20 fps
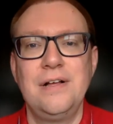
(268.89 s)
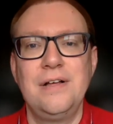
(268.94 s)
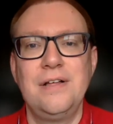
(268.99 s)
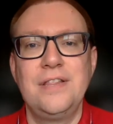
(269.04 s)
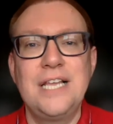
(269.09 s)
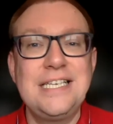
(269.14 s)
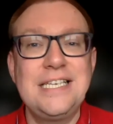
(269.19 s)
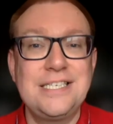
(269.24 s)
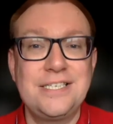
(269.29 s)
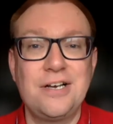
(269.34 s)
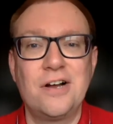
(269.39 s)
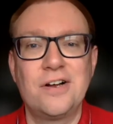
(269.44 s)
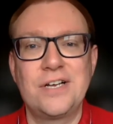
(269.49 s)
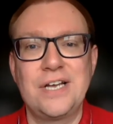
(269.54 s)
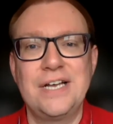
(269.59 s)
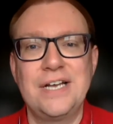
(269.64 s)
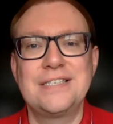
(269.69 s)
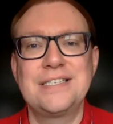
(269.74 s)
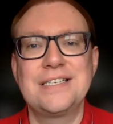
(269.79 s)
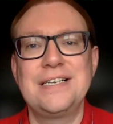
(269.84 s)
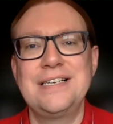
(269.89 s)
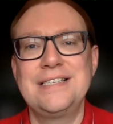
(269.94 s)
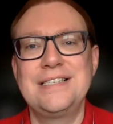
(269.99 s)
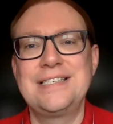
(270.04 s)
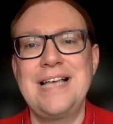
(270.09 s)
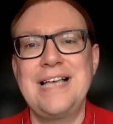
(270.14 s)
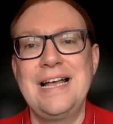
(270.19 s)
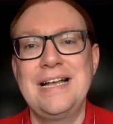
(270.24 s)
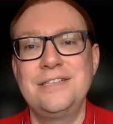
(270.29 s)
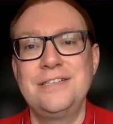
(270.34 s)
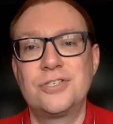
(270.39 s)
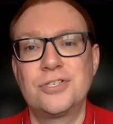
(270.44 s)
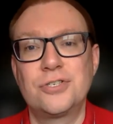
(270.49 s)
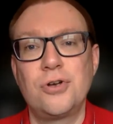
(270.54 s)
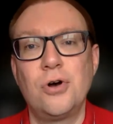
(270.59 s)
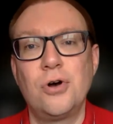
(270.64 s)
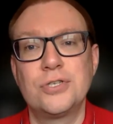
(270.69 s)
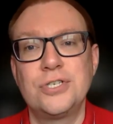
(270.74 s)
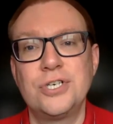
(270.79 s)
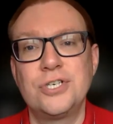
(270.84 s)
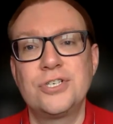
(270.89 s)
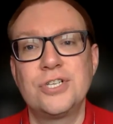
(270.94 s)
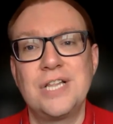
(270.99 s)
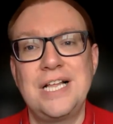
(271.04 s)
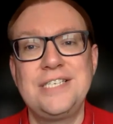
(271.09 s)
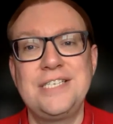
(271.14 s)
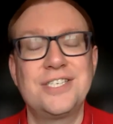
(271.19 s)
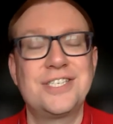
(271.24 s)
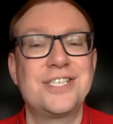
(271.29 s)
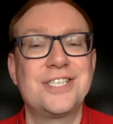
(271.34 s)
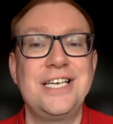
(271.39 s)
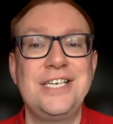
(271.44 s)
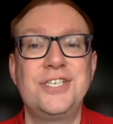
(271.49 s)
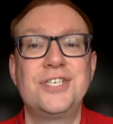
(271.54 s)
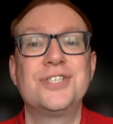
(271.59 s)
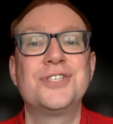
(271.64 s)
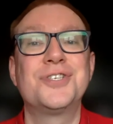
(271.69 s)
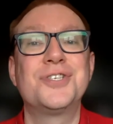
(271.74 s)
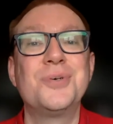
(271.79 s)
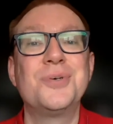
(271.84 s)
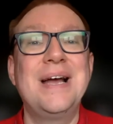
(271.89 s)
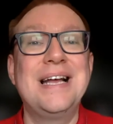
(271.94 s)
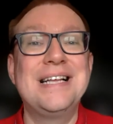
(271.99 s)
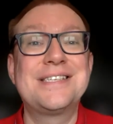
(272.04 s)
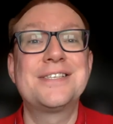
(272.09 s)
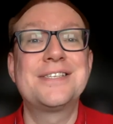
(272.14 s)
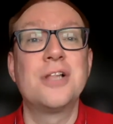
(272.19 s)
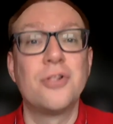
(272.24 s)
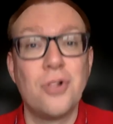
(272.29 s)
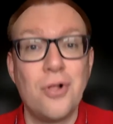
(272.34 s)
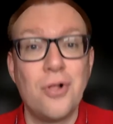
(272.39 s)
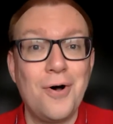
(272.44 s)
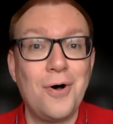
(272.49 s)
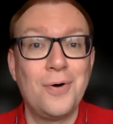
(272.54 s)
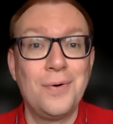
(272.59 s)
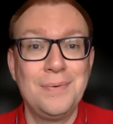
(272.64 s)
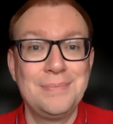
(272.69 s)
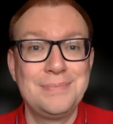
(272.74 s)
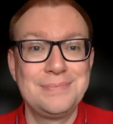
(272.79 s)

This target is set in Scottish legislation, so it's the law.